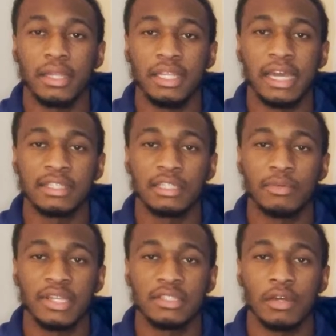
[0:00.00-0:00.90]
he got to the
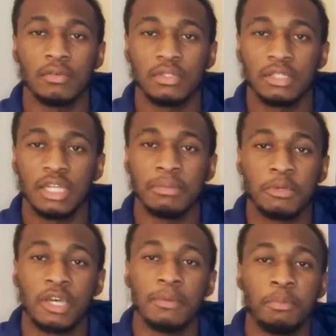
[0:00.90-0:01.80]
red zone and
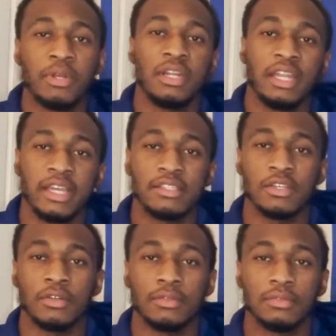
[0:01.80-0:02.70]
couldn't put it in the end
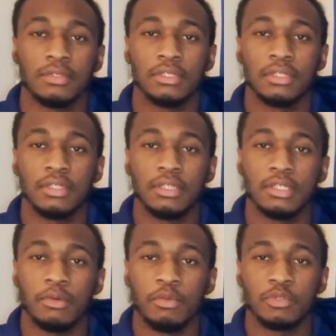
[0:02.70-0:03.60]
zone,
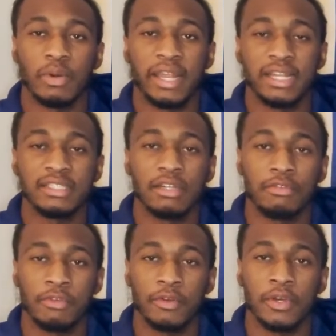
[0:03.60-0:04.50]
which is why they had to set up
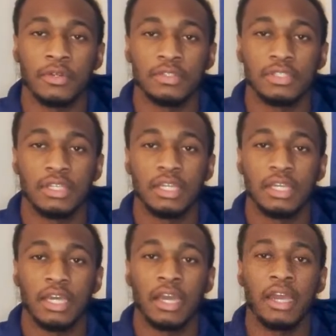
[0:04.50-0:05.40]
field goals.
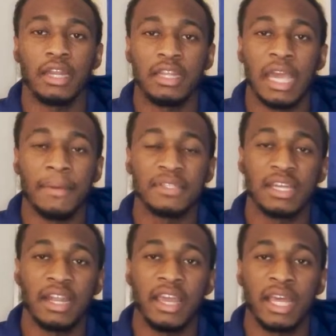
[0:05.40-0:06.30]
All right, game gets out
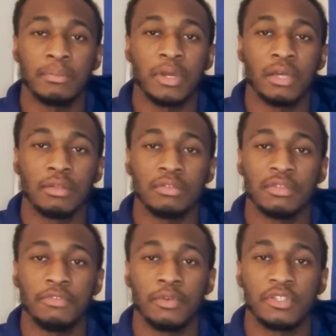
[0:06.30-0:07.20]
of hand. Brown throws a
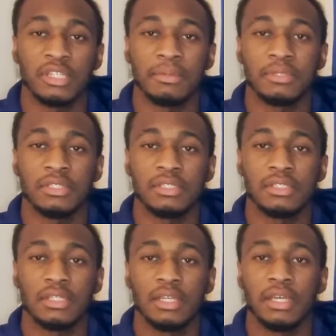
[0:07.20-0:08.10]
few interceptions,
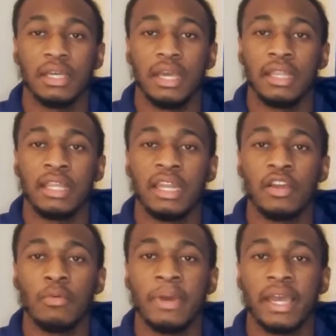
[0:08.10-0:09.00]
and then they go
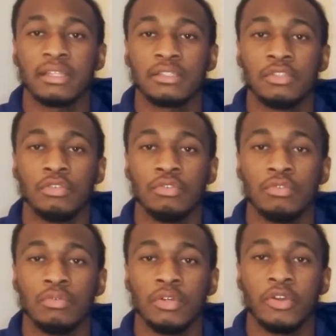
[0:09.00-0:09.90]
back to
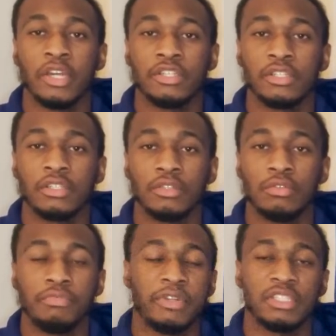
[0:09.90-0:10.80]
Granger, who
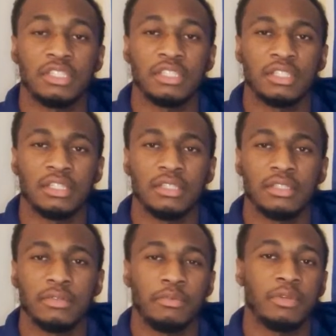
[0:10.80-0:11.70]
finished it
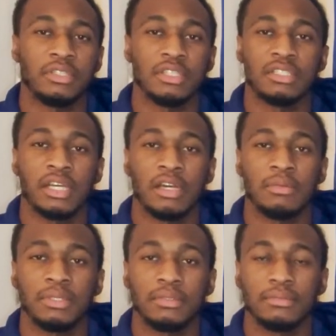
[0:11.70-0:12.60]
with a touchdown.
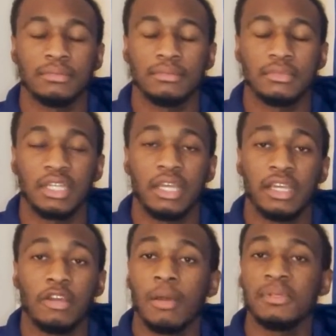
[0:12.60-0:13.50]
With
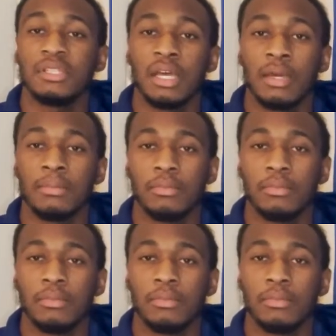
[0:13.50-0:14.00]
garbage time,